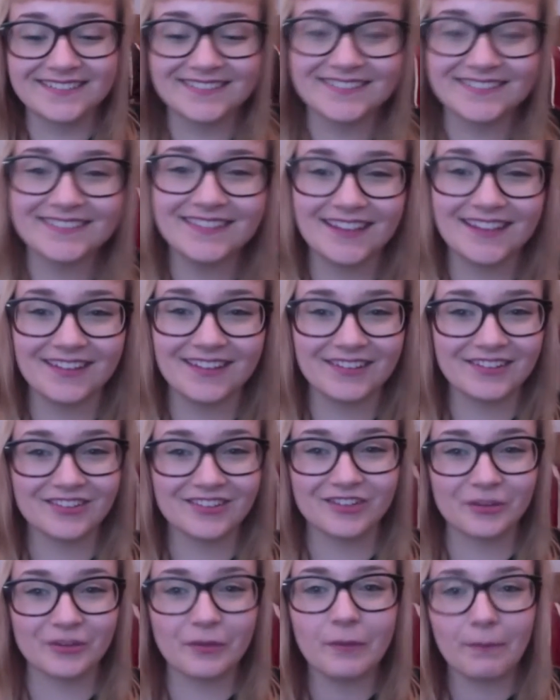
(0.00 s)
These are
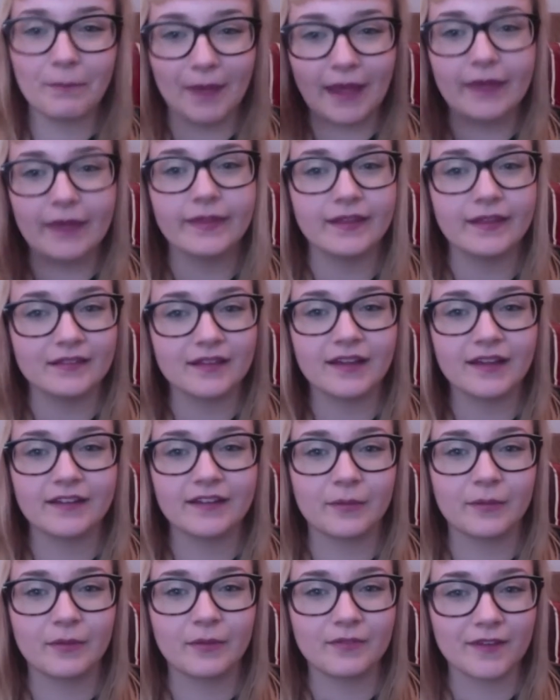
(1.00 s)
just a bit big and they slide
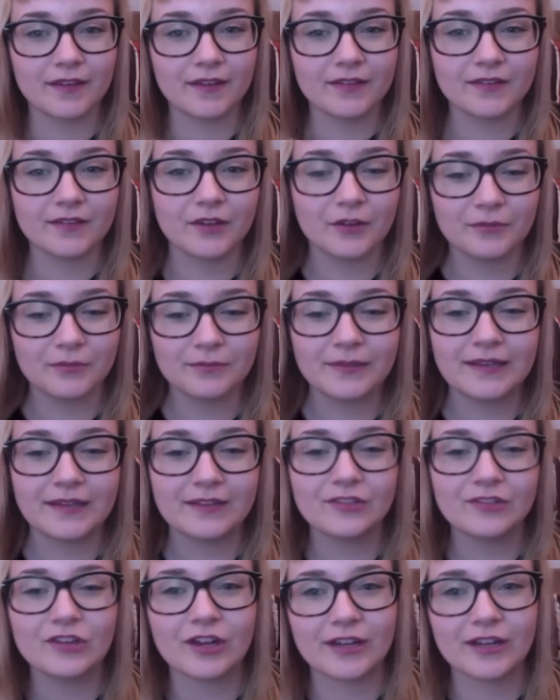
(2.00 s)
down my face, so
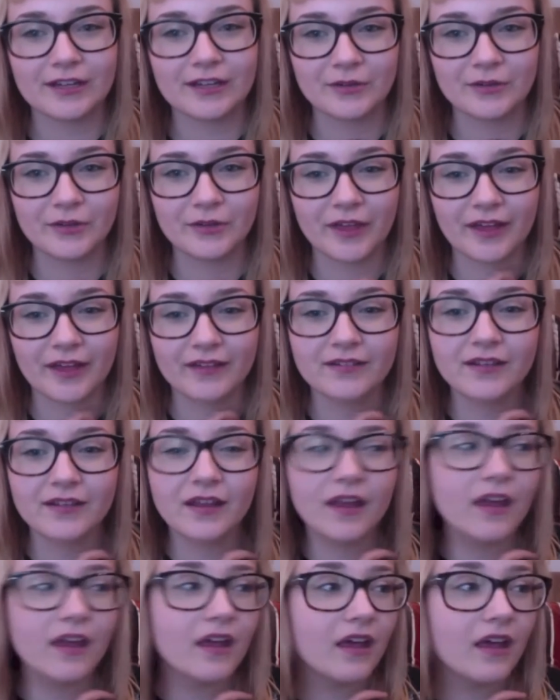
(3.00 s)
please try and ignore that.
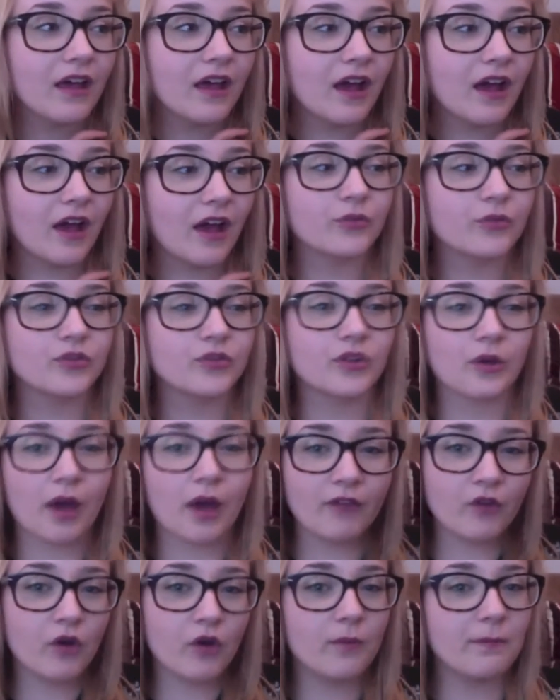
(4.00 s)
I've
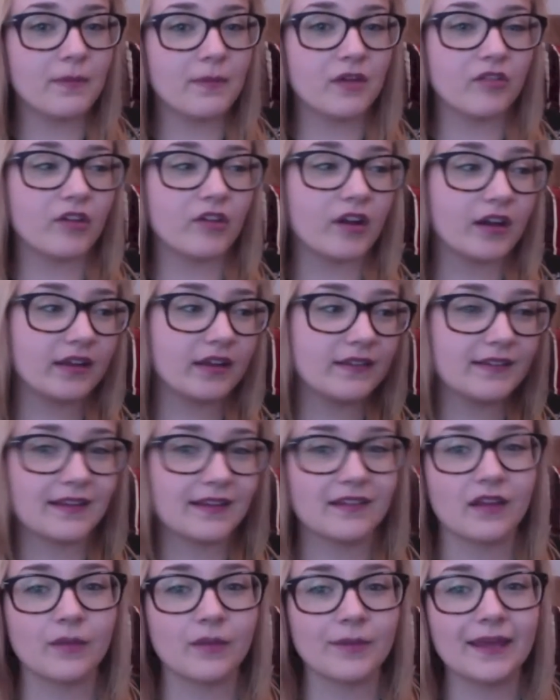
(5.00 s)
got a mirror
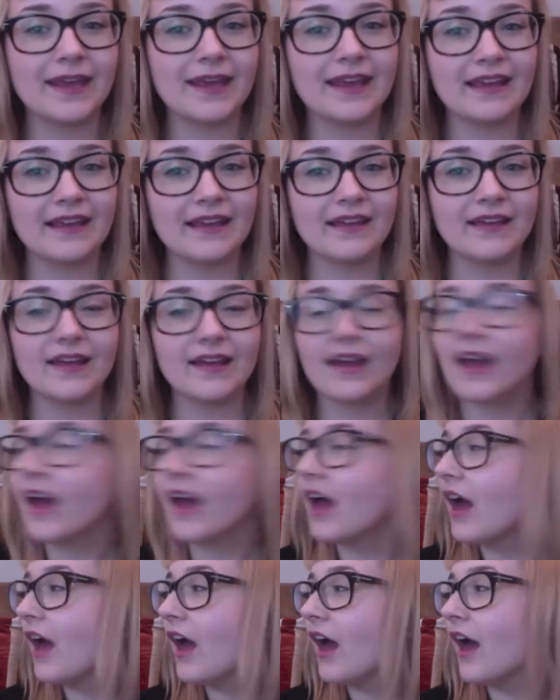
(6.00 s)
set up here,
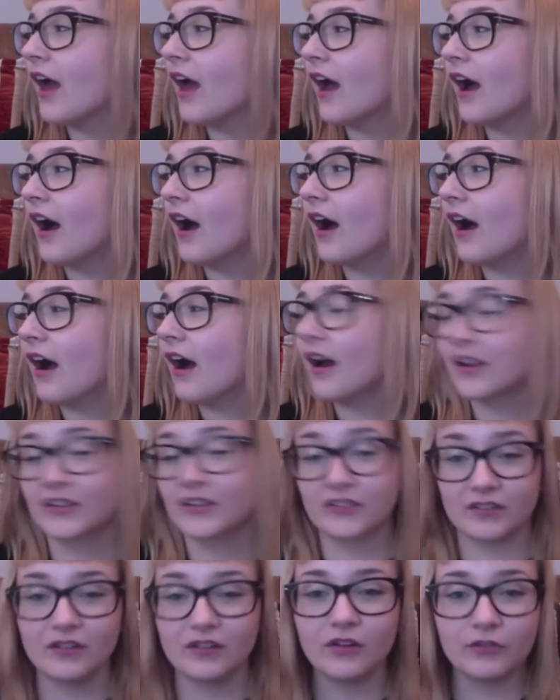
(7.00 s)

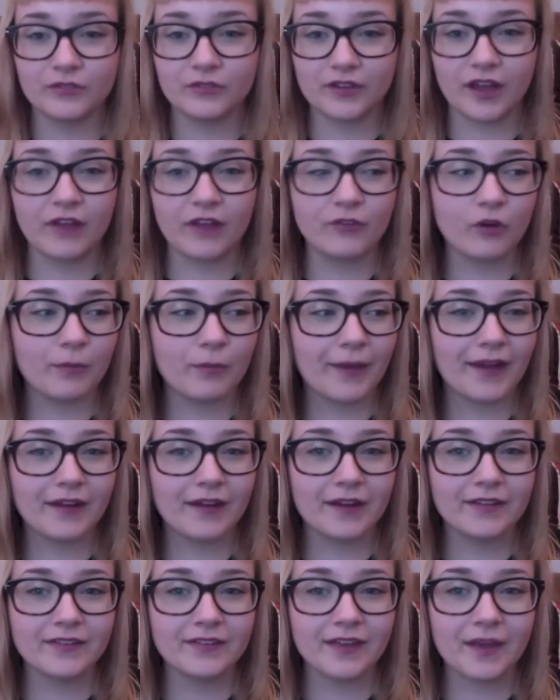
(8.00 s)
because obviously I've got bad
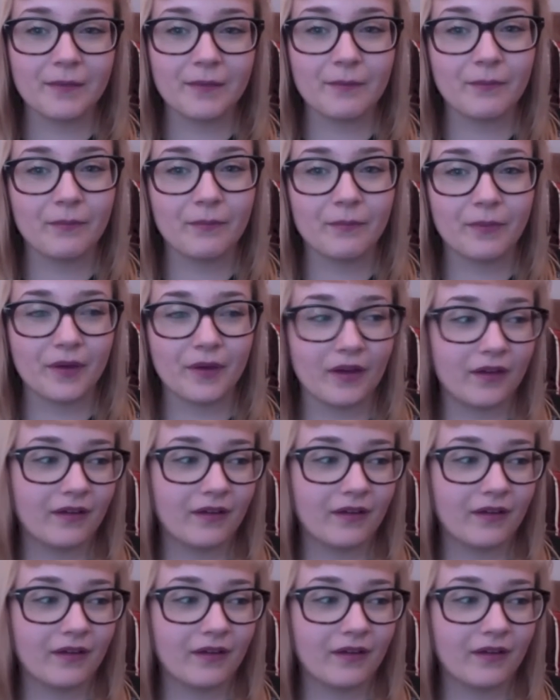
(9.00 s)
eyesight, but